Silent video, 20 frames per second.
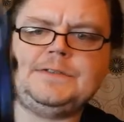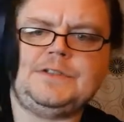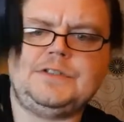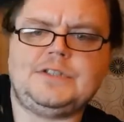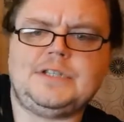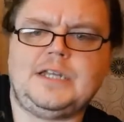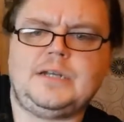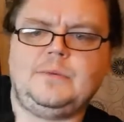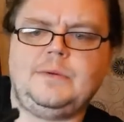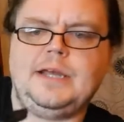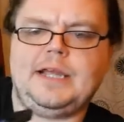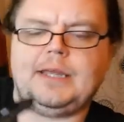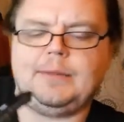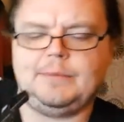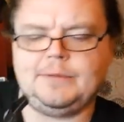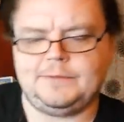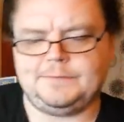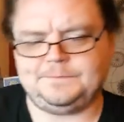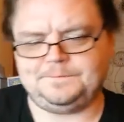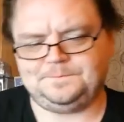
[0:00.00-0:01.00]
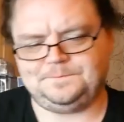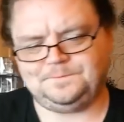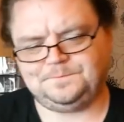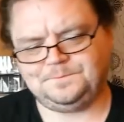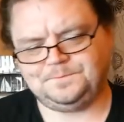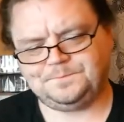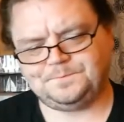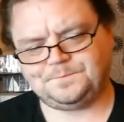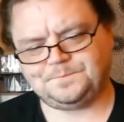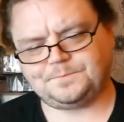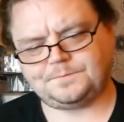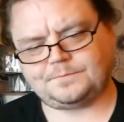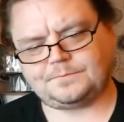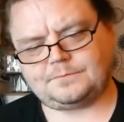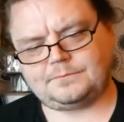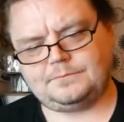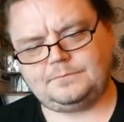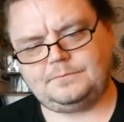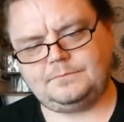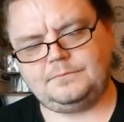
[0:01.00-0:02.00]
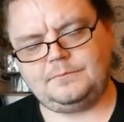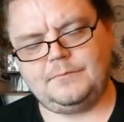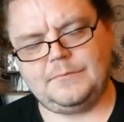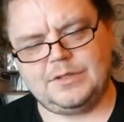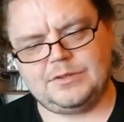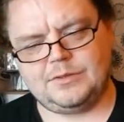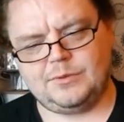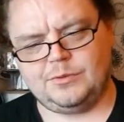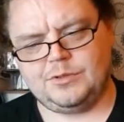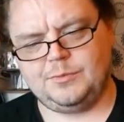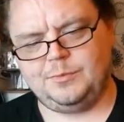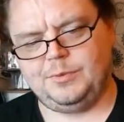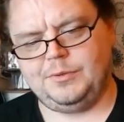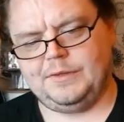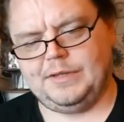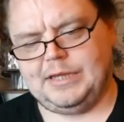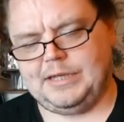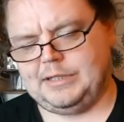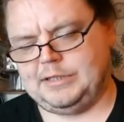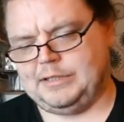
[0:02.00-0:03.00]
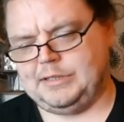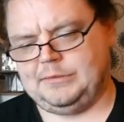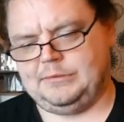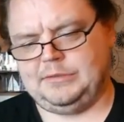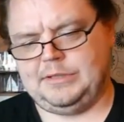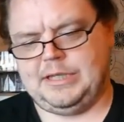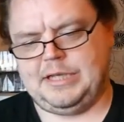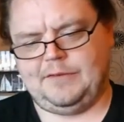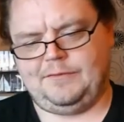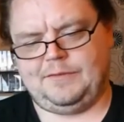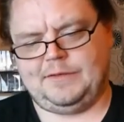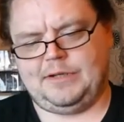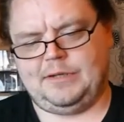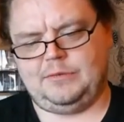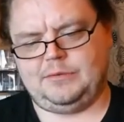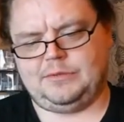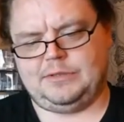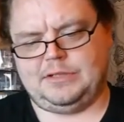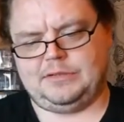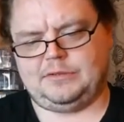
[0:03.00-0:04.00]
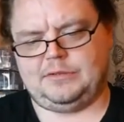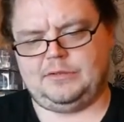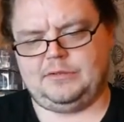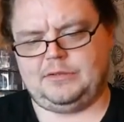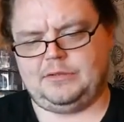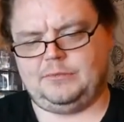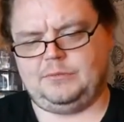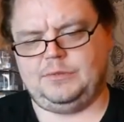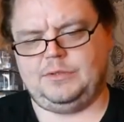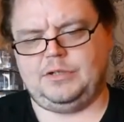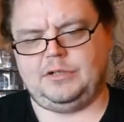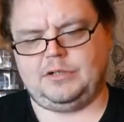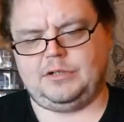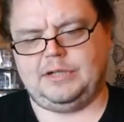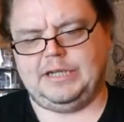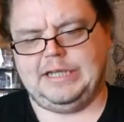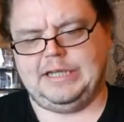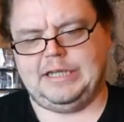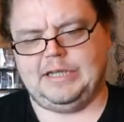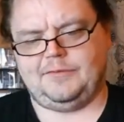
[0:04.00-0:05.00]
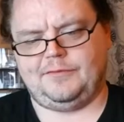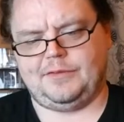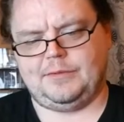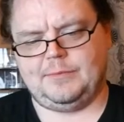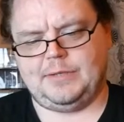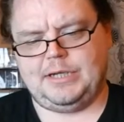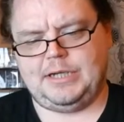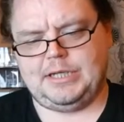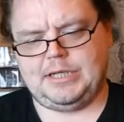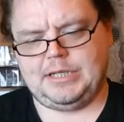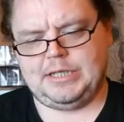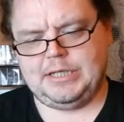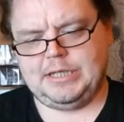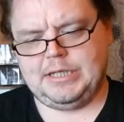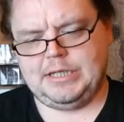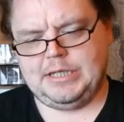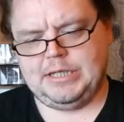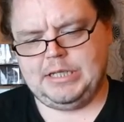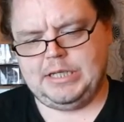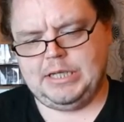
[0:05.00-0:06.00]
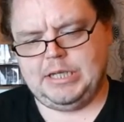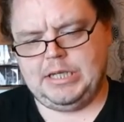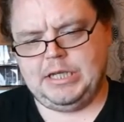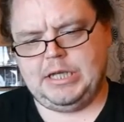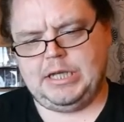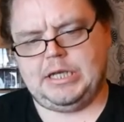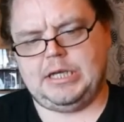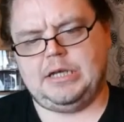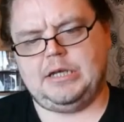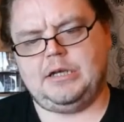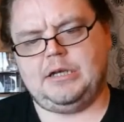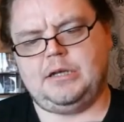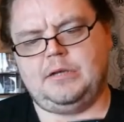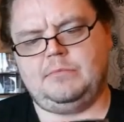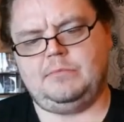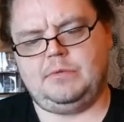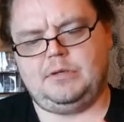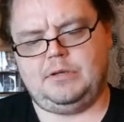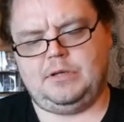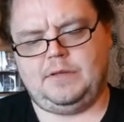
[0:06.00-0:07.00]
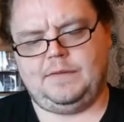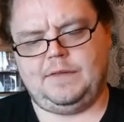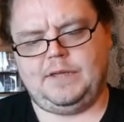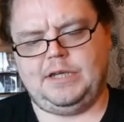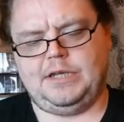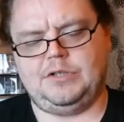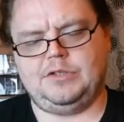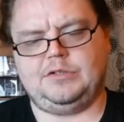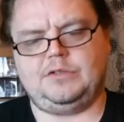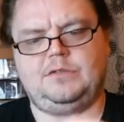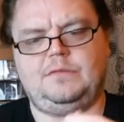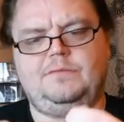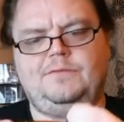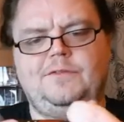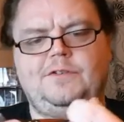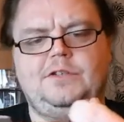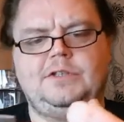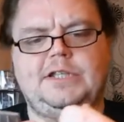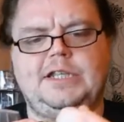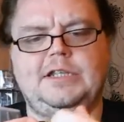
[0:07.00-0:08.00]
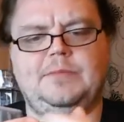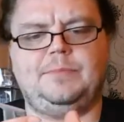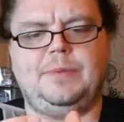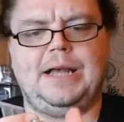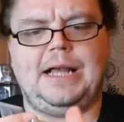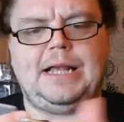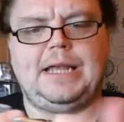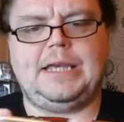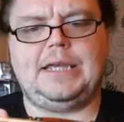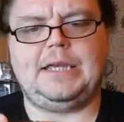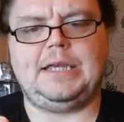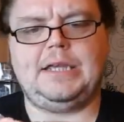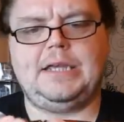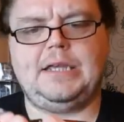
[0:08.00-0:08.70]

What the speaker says: you just kind of work him out. So we'll just put that down there for now, because we're not going to need that for the minute. And then you just fold these back